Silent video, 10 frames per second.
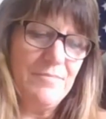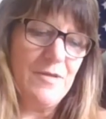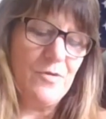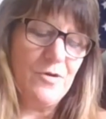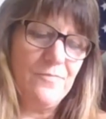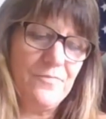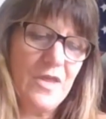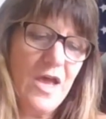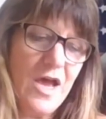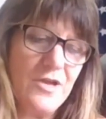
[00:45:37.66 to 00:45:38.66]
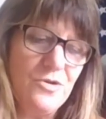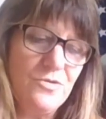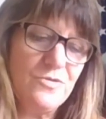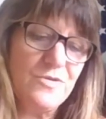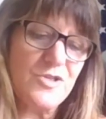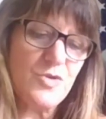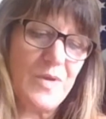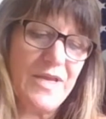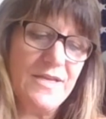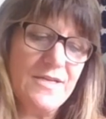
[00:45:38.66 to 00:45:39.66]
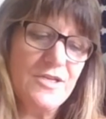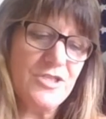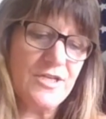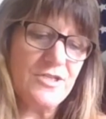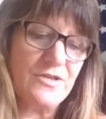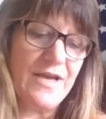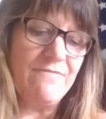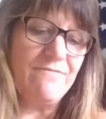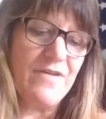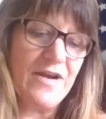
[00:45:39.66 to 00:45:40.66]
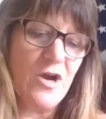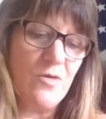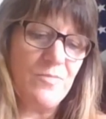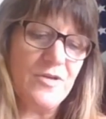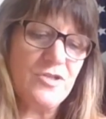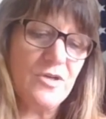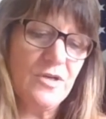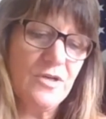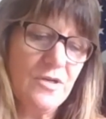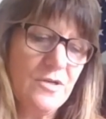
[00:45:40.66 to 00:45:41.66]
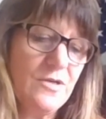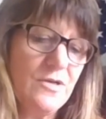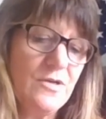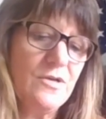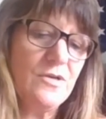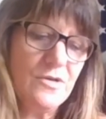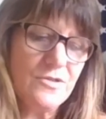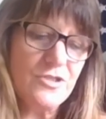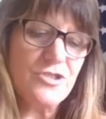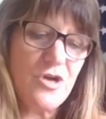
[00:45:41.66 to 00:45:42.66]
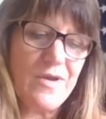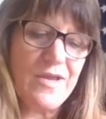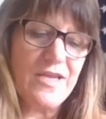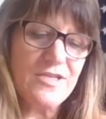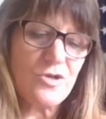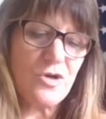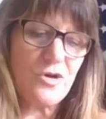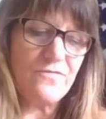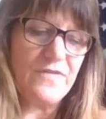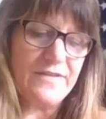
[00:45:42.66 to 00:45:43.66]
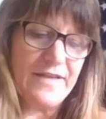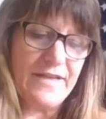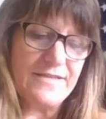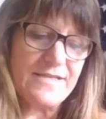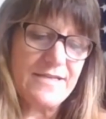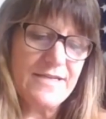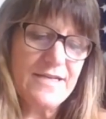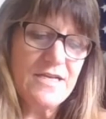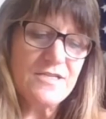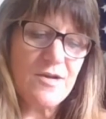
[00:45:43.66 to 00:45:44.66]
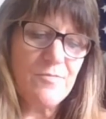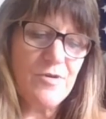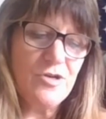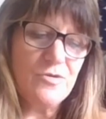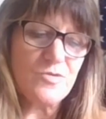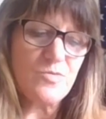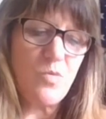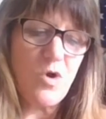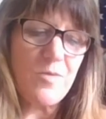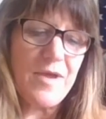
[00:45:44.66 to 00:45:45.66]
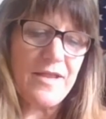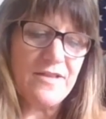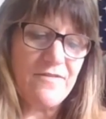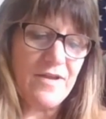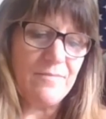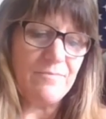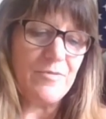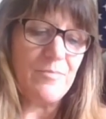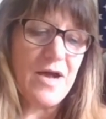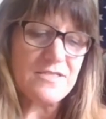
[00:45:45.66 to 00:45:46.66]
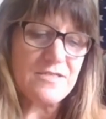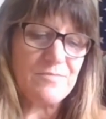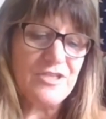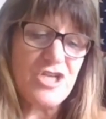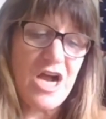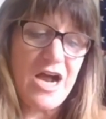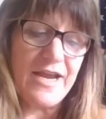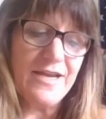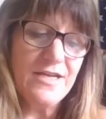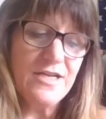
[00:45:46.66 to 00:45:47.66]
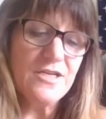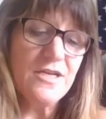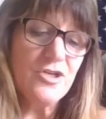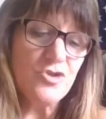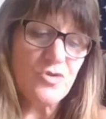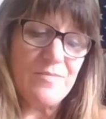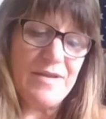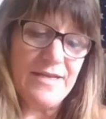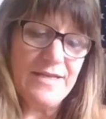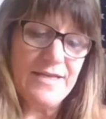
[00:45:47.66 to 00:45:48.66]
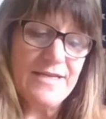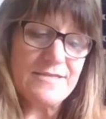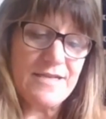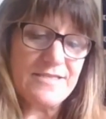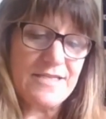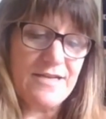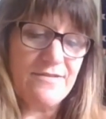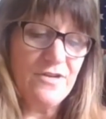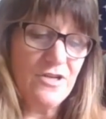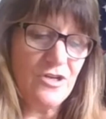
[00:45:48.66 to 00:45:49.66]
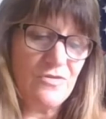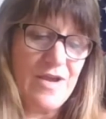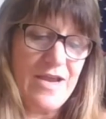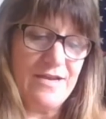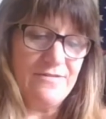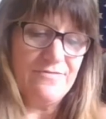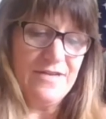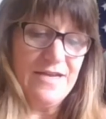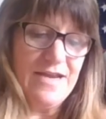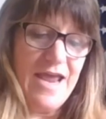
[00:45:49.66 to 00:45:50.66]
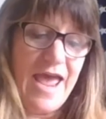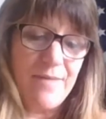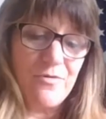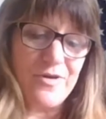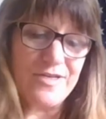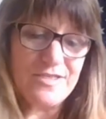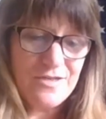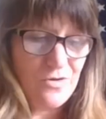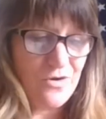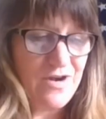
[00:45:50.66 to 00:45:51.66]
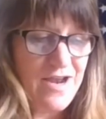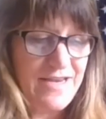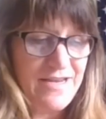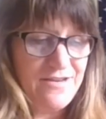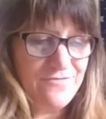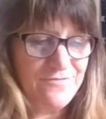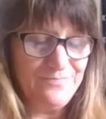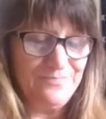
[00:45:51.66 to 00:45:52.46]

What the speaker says: People. A youth who is sweet, gentle, and very open to showing his or her feelings. Someone who is warm and loving, but possibly shy, dreamy, sensitive, creative, amorous, or naive.